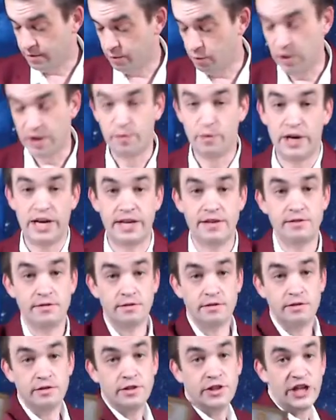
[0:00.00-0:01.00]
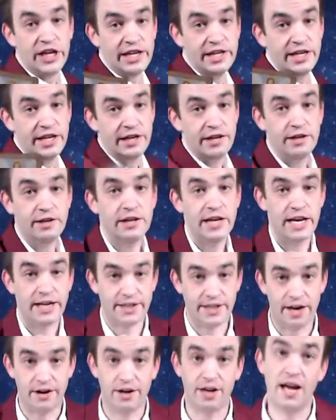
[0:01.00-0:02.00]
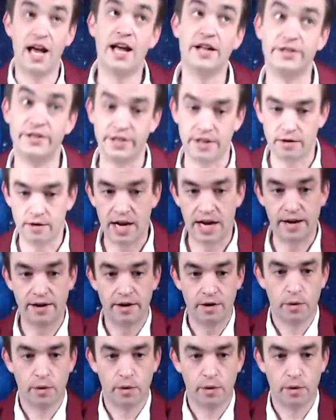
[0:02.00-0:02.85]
Win-win, chicken dinner, etc., and so on.